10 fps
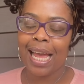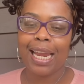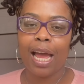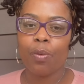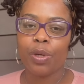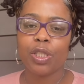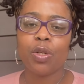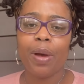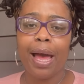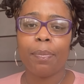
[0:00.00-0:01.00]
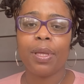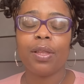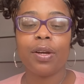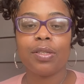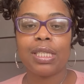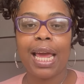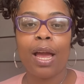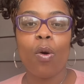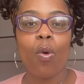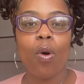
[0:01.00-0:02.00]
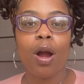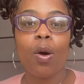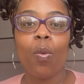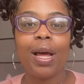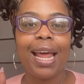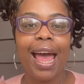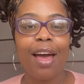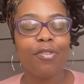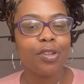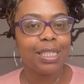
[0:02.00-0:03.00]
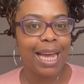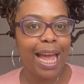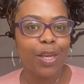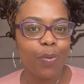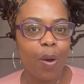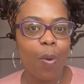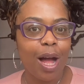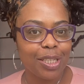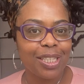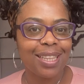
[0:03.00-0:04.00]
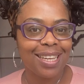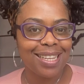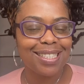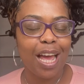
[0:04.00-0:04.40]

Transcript: and I wish you a happy Thursday or whatever day you are watching this.